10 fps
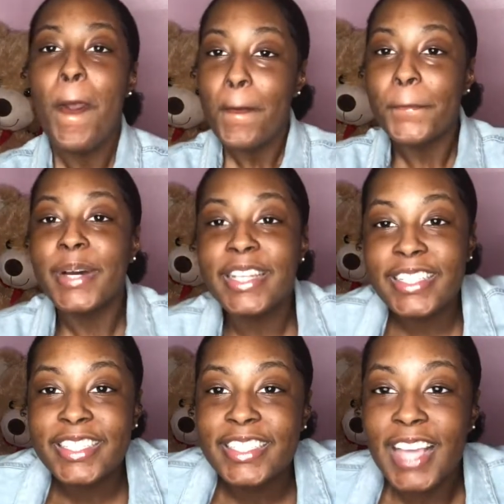But
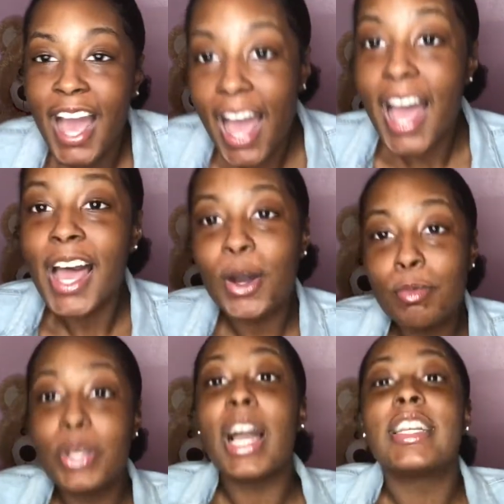yeah, I hope
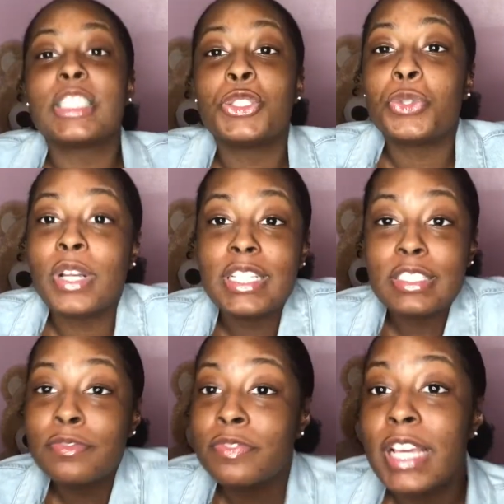you guys enjoyed this
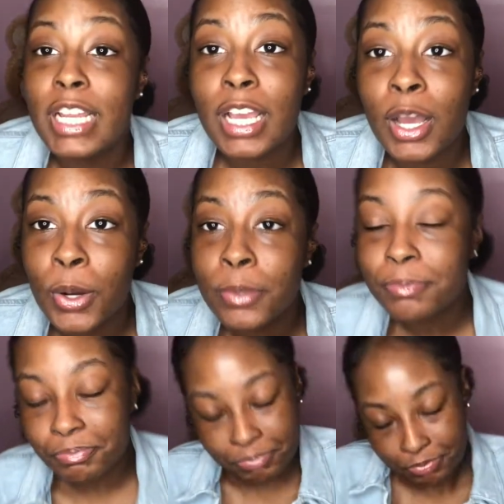video.
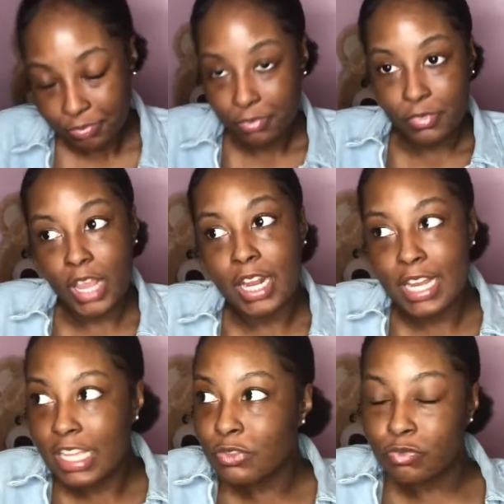
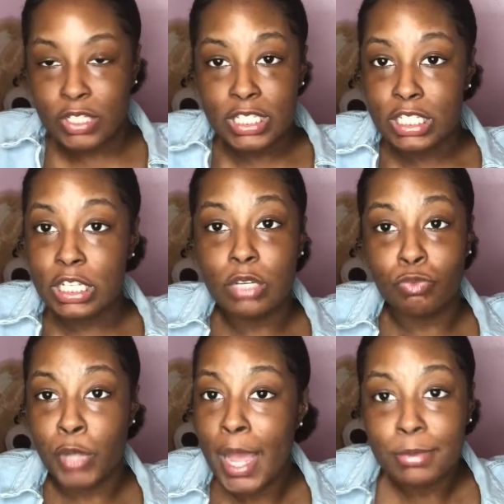That really
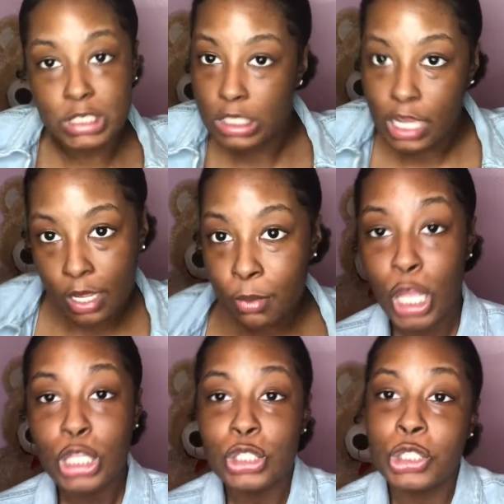wraps it up.
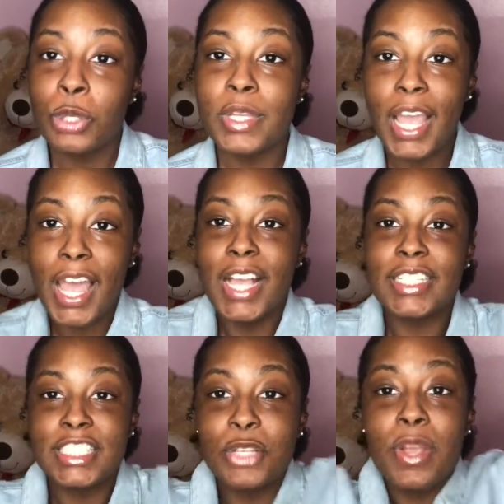So yeah,
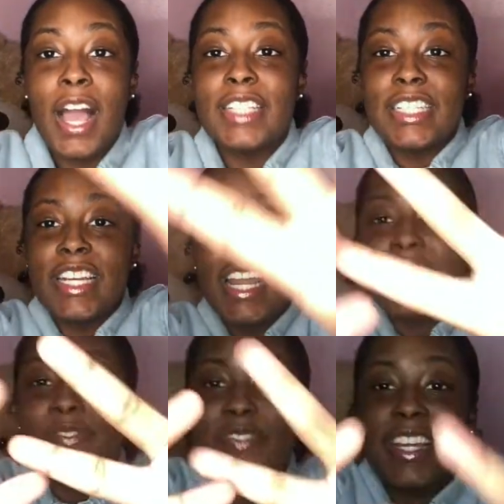see you guys in the
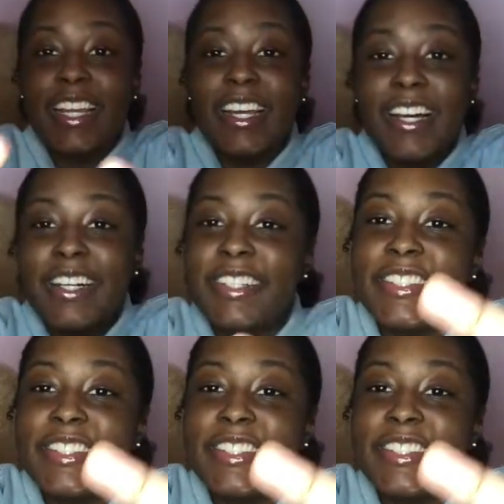next video.